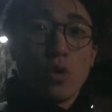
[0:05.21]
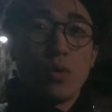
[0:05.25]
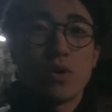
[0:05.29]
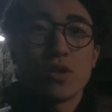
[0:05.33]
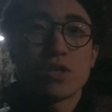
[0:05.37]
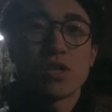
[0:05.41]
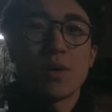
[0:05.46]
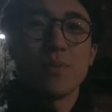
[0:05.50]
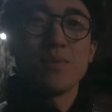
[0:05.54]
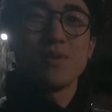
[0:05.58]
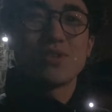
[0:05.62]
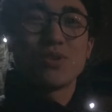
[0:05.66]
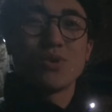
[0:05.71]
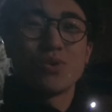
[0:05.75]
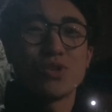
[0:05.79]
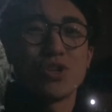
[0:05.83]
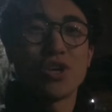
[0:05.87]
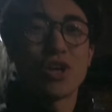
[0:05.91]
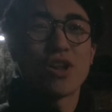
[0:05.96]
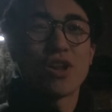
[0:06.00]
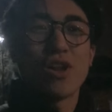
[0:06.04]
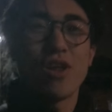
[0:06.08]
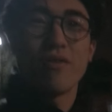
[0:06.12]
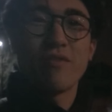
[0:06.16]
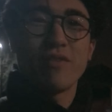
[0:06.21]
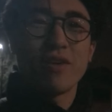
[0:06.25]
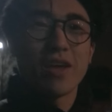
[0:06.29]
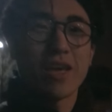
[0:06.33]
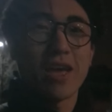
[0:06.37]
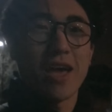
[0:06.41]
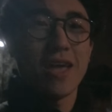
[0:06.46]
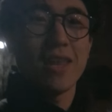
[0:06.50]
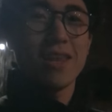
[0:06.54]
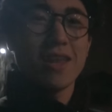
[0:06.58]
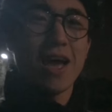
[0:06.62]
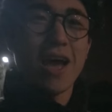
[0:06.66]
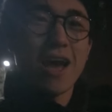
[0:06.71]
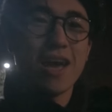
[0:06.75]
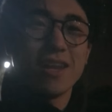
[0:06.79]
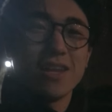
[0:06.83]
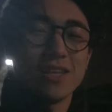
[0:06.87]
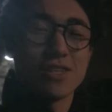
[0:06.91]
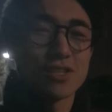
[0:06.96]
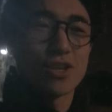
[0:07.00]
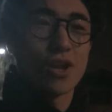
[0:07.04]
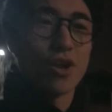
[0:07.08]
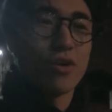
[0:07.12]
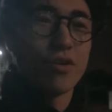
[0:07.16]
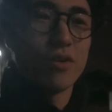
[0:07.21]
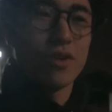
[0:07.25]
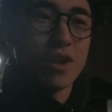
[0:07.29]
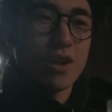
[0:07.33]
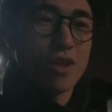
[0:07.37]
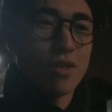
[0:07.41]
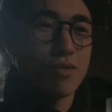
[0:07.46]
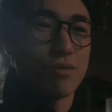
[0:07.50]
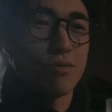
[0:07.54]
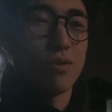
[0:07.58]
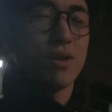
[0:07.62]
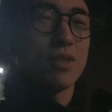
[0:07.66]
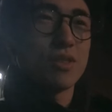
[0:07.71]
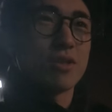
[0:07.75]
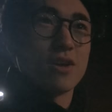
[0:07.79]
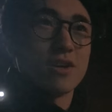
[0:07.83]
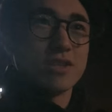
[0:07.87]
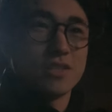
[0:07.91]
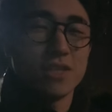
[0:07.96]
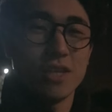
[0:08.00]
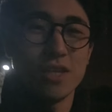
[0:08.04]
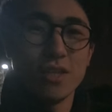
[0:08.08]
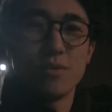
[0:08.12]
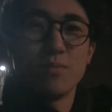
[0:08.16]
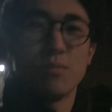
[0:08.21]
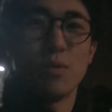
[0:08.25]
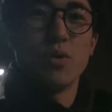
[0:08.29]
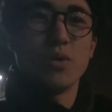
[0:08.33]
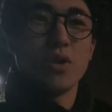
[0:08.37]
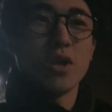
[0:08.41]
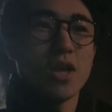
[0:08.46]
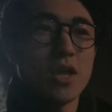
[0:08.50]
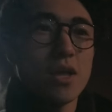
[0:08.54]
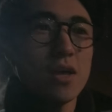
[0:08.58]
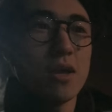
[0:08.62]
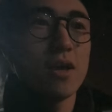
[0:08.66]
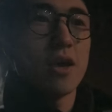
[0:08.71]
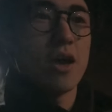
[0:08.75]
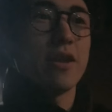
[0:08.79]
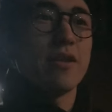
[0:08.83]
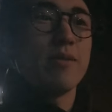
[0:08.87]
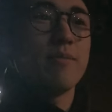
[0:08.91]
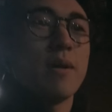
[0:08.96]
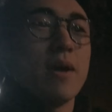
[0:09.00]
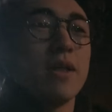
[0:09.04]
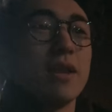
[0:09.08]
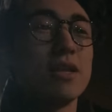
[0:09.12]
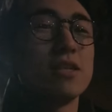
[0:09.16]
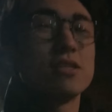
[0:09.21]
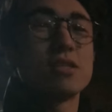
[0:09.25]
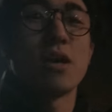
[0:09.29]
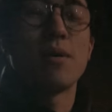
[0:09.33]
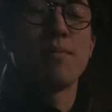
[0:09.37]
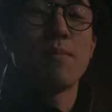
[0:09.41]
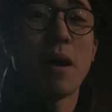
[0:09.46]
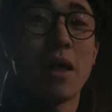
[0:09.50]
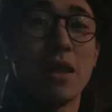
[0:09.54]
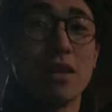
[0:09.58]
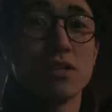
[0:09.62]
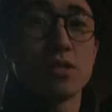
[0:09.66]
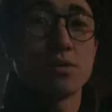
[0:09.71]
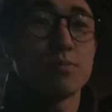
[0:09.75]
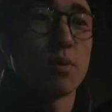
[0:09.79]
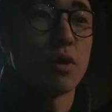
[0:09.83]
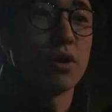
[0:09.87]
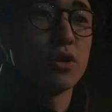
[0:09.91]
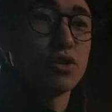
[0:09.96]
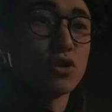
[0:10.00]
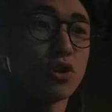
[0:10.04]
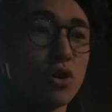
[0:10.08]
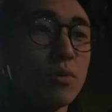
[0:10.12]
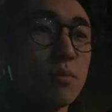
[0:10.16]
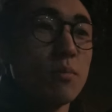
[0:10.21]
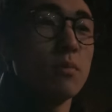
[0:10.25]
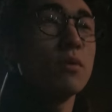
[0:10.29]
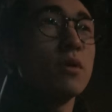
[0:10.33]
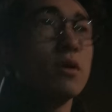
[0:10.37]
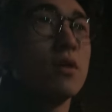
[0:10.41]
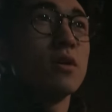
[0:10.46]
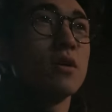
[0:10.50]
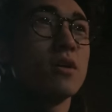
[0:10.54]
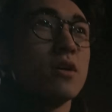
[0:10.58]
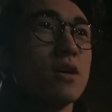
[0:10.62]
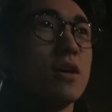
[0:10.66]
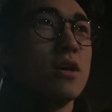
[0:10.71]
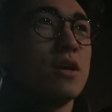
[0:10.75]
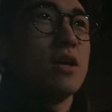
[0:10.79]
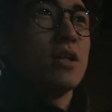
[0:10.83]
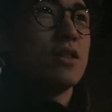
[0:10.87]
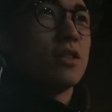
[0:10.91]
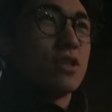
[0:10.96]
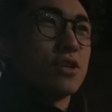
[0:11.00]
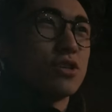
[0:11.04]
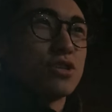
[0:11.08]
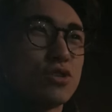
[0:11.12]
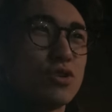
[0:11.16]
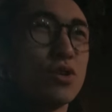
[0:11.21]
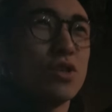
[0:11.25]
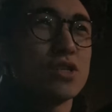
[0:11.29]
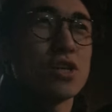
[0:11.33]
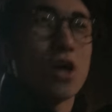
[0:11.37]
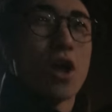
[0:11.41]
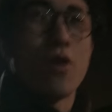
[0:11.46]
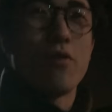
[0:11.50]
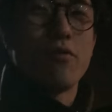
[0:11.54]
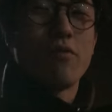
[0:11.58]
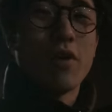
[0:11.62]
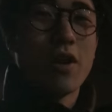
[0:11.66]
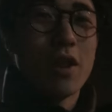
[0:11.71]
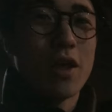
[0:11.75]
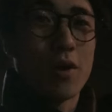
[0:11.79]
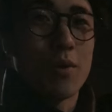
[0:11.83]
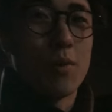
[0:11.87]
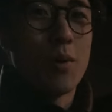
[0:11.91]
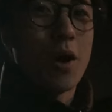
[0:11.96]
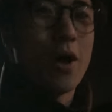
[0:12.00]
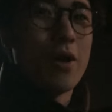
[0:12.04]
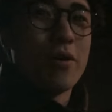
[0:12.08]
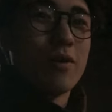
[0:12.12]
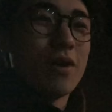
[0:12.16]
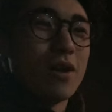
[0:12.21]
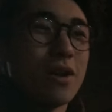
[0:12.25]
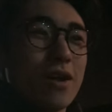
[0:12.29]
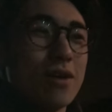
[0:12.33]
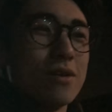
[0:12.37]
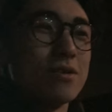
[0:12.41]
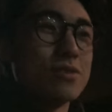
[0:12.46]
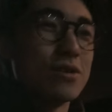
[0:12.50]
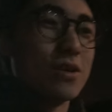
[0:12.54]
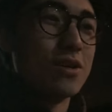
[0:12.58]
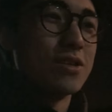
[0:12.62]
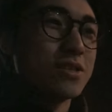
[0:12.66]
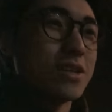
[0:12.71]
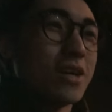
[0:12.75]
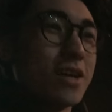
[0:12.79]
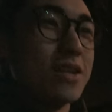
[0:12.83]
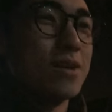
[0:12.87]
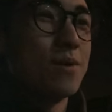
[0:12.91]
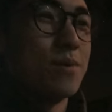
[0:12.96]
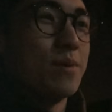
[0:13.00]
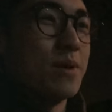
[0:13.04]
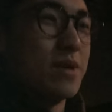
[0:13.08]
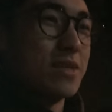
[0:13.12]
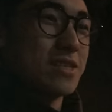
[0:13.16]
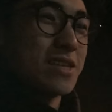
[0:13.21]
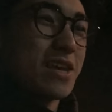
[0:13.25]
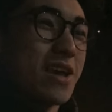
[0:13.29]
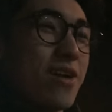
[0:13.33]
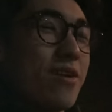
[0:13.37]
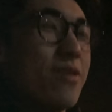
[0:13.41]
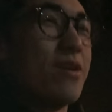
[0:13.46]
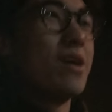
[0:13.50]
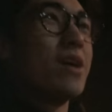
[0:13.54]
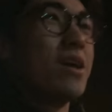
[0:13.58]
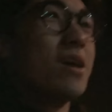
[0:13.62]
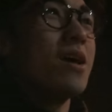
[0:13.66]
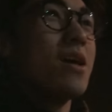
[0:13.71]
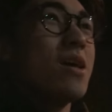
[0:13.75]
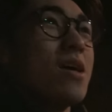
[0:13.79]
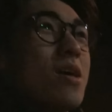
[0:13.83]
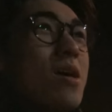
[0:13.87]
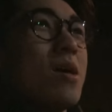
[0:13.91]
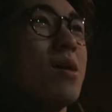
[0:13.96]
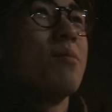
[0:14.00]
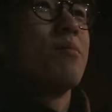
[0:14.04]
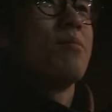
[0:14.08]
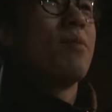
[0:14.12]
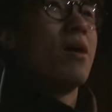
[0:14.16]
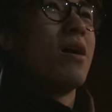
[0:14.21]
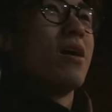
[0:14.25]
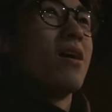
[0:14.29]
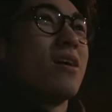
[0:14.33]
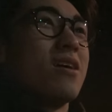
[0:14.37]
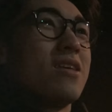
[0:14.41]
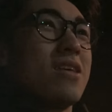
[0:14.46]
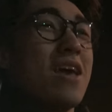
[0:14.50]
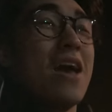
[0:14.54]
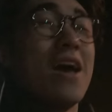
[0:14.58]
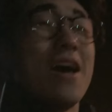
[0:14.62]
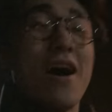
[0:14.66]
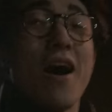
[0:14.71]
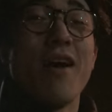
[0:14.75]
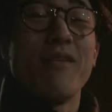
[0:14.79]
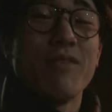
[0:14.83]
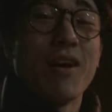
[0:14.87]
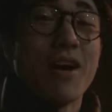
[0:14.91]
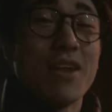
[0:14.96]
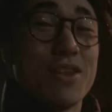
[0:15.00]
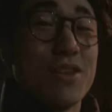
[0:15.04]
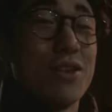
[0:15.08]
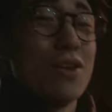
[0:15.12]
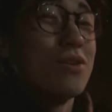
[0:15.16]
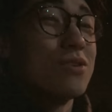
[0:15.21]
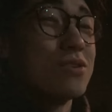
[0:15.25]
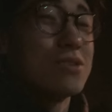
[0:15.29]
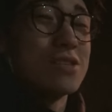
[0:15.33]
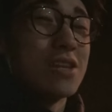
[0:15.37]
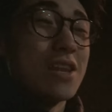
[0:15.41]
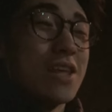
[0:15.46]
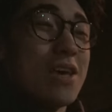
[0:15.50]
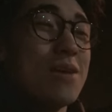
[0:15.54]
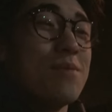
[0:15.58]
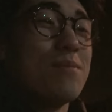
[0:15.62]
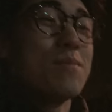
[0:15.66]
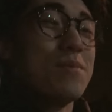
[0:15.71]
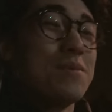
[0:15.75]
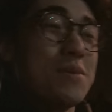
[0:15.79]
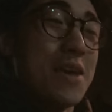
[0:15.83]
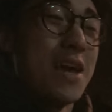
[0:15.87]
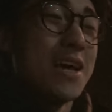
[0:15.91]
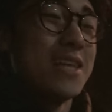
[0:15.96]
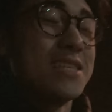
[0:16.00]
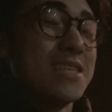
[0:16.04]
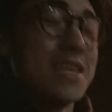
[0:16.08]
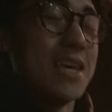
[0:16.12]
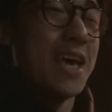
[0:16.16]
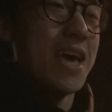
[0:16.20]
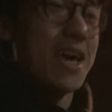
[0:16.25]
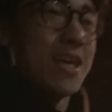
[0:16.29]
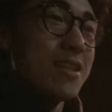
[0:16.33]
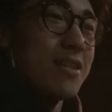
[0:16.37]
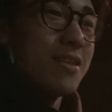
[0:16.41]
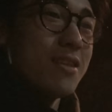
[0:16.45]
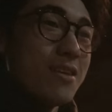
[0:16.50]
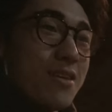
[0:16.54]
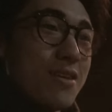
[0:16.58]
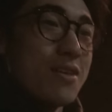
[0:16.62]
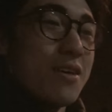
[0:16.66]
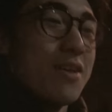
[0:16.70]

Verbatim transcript: Yo, what's up, it's Orchard Clothing again, and it's currently 3.30 in the morning, and I'm heading to Palace Spring Drop. The streets are really quiet right now, so it's kind of a bit scary. But yeah, I've had no sleep, yet again.